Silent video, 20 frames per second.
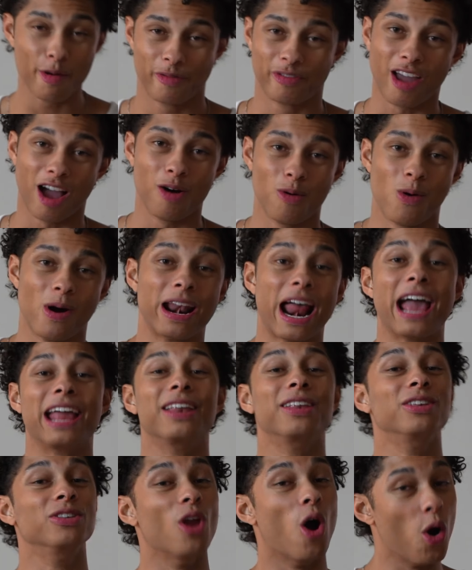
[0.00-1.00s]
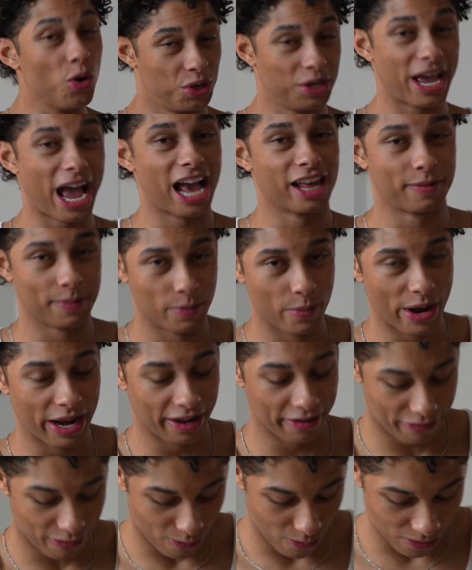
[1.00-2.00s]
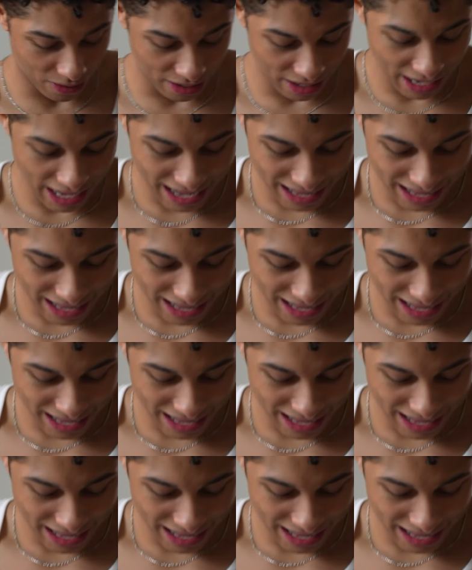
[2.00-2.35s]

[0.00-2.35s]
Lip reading: we've got one I know you guys have been waiting for.